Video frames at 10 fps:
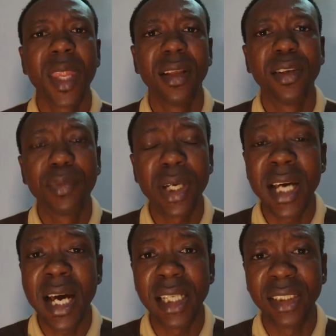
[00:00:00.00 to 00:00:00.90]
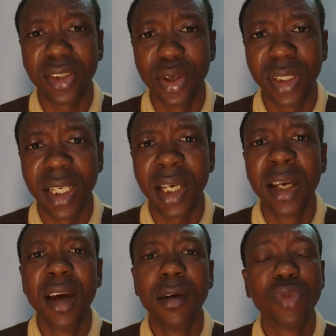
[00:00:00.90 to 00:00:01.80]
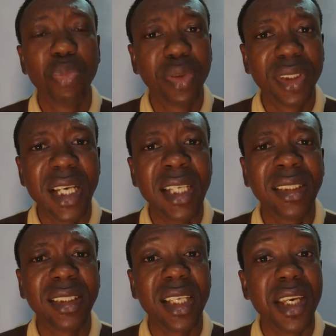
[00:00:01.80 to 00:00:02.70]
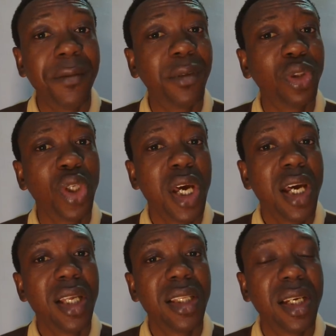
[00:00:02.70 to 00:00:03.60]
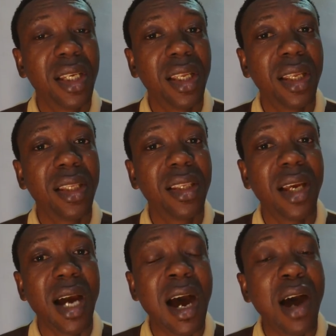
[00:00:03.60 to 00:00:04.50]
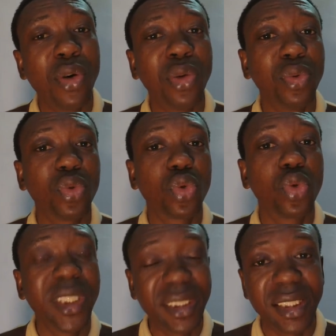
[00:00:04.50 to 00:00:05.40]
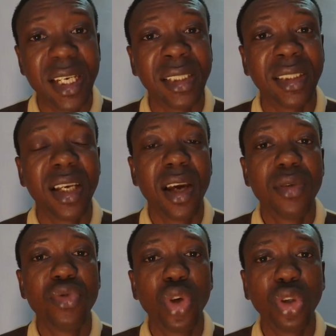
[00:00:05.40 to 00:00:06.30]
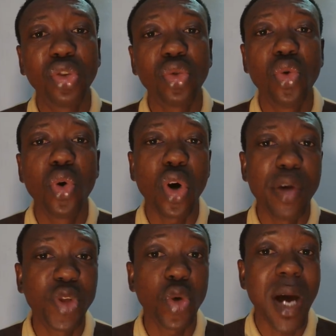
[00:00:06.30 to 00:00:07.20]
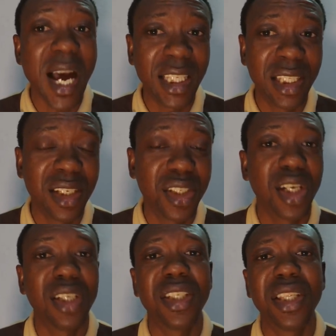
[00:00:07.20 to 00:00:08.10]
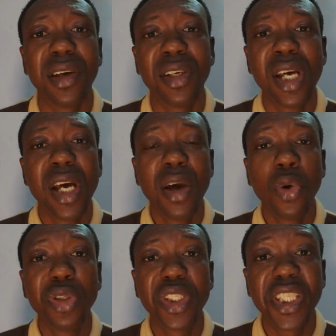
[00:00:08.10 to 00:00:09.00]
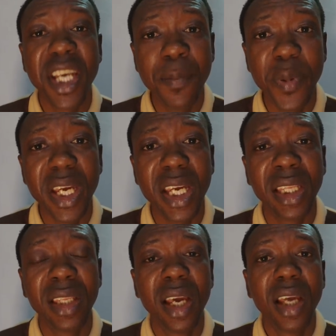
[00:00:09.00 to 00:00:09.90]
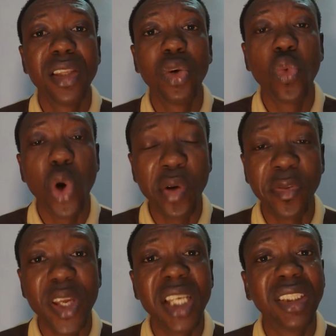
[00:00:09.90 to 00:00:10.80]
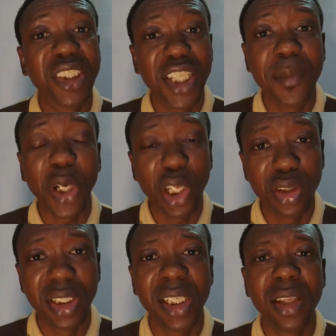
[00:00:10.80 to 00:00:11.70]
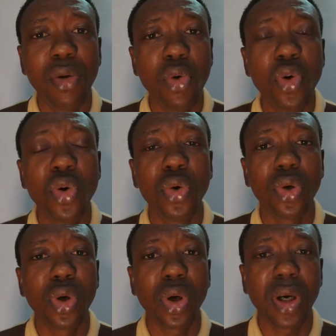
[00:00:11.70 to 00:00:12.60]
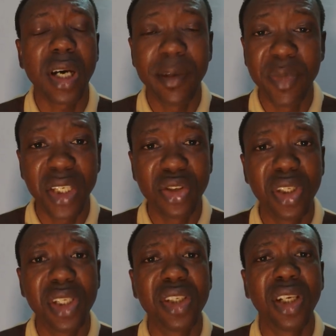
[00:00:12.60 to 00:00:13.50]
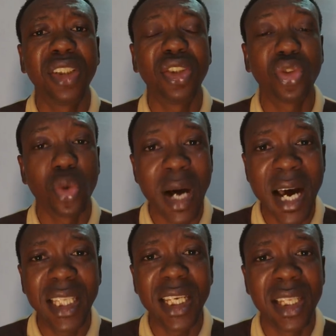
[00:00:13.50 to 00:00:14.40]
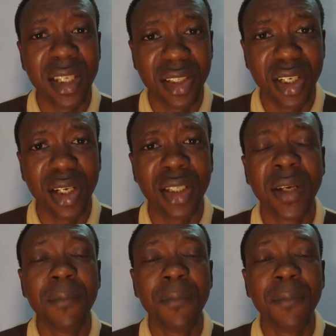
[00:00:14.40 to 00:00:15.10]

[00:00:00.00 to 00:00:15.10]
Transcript: The brother I saw there represents even the how Christians, those who come to hide in the church, the sheep in the wolf in sheep clothing, who come into the church to hide in the church,